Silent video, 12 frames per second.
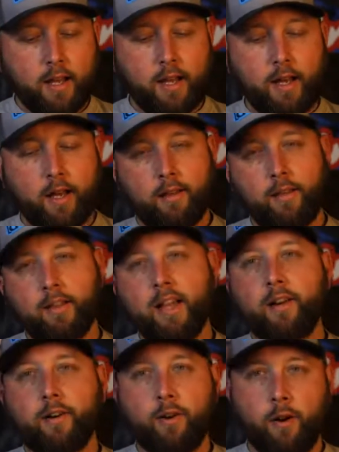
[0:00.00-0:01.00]

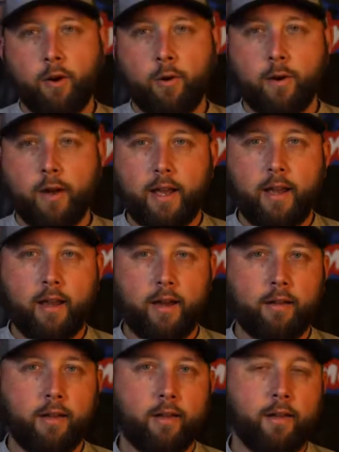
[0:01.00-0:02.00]
letter
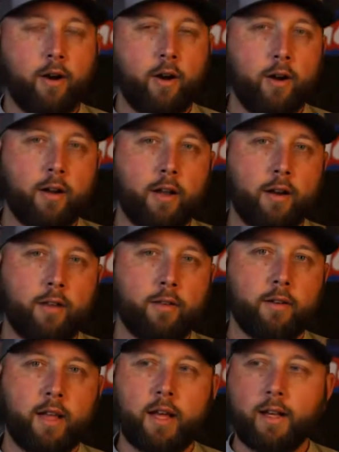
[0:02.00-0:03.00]
OALL. On
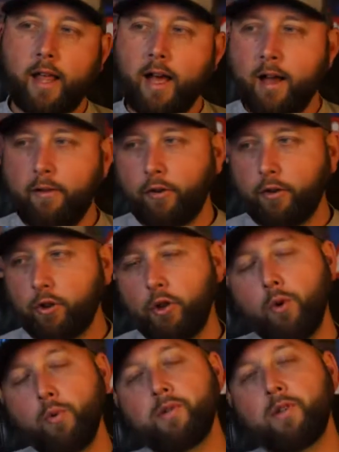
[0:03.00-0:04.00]
Another Line Live
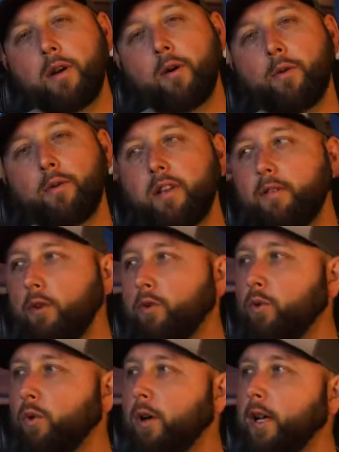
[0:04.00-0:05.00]
20 will save you
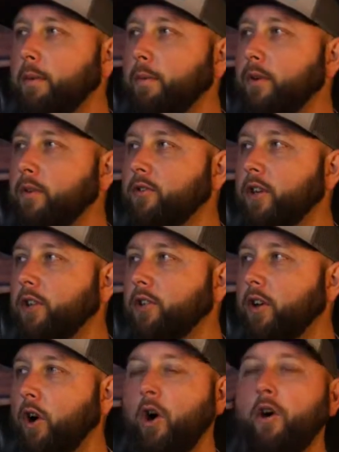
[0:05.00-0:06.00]
20%
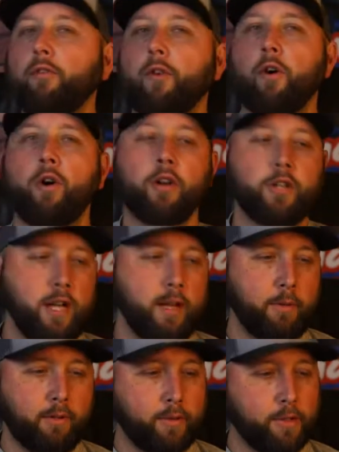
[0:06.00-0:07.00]
off on
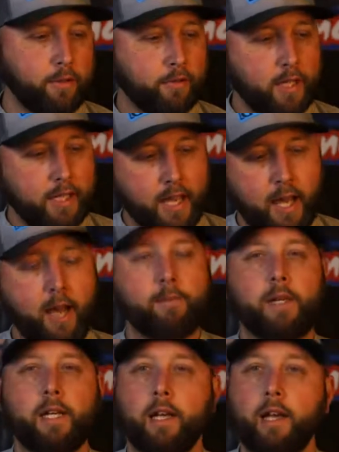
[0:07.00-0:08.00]
jbsfishsauce.com.
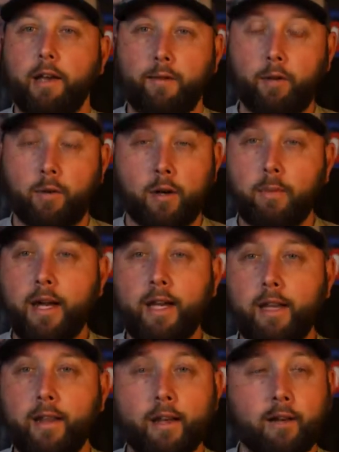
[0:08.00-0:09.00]
If you don't want to buy
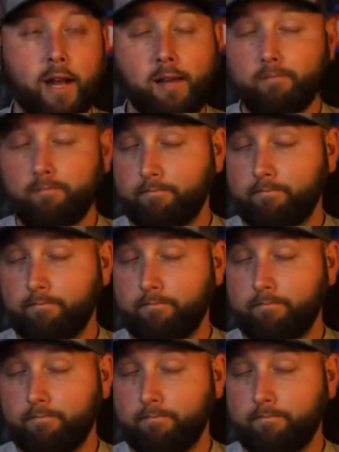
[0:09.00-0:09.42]
any of that crap,